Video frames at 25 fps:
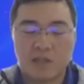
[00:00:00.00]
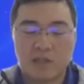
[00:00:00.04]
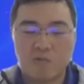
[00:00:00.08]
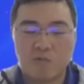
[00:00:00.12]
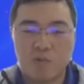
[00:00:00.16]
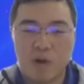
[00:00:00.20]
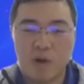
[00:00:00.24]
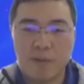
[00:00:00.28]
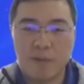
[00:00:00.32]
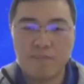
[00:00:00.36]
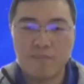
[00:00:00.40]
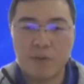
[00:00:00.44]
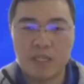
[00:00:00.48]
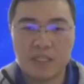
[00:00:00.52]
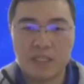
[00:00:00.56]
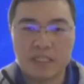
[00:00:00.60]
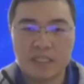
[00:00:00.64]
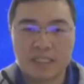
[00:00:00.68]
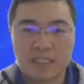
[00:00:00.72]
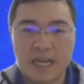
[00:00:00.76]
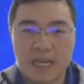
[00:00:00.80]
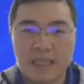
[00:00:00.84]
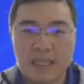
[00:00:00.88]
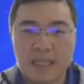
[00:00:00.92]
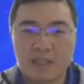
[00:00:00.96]
the
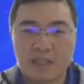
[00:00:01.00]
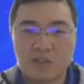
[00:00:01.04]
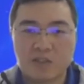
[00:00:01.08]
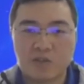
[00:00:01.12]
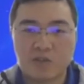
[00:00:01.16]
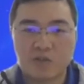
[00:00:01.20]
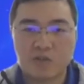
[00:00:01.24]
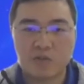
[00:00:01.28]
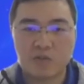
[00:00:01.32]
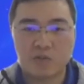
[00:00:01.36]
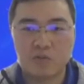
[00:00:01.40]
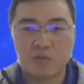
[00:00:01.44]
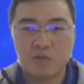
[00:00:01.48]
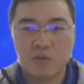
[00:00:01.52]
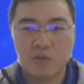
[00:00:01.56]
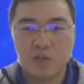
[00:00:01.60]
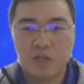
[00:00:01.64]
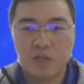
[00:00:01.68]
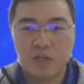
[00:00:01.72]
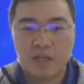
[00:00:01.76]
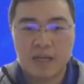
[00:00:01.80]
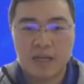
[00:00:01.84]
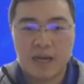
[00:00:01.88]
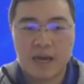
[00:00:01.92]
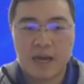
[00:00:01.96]
1P Skyline 2,
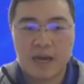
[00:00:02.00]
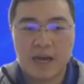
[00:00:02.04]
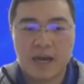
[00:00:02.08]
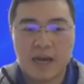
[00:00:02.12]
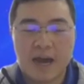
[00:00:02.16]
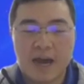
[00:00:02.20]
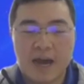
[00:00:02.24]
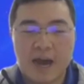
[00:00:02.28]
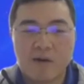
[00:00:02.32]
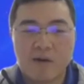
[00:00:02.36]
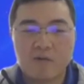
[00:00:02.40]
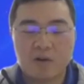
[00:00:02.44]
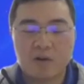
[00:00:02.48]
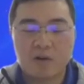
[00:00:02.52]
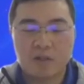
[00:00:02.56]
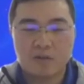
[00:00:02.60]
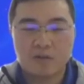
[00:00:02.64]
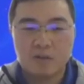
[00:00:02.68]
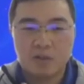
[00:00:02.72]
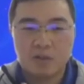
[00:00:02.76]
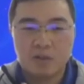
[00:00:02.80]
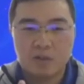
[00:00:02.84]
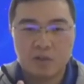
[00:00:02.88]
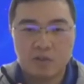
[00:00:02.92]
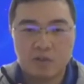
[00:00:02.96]

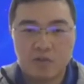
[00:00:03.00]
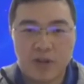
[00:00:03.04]
our